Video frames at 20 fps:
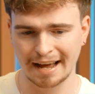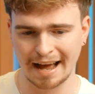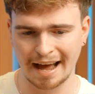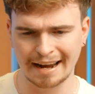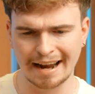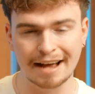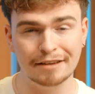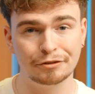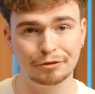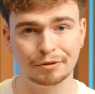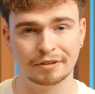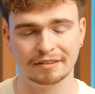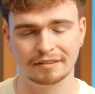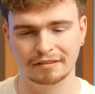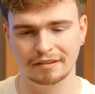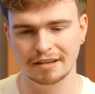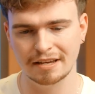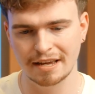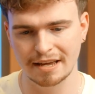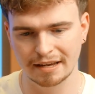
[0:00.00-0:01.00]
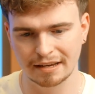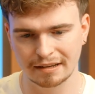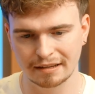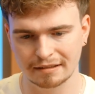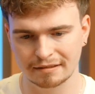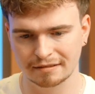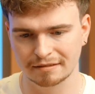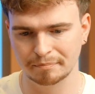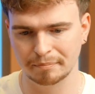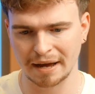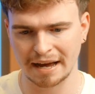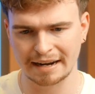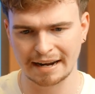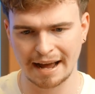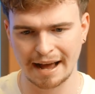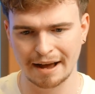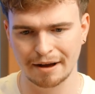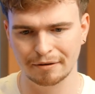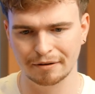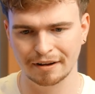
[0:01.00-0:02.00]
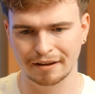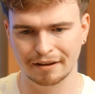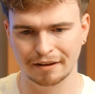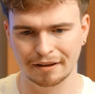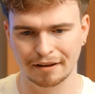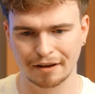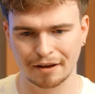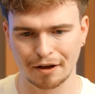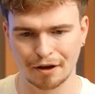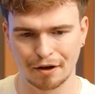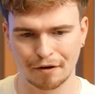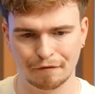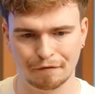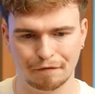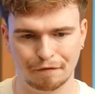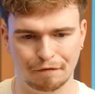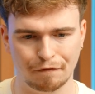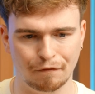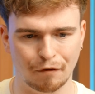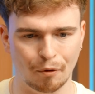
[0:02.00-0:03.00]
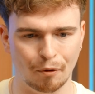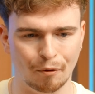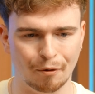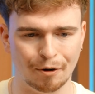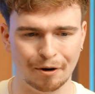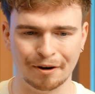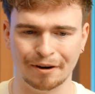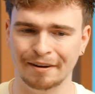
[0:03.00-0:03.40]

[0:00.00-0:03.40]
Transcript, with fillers: And as you can see, it spat out four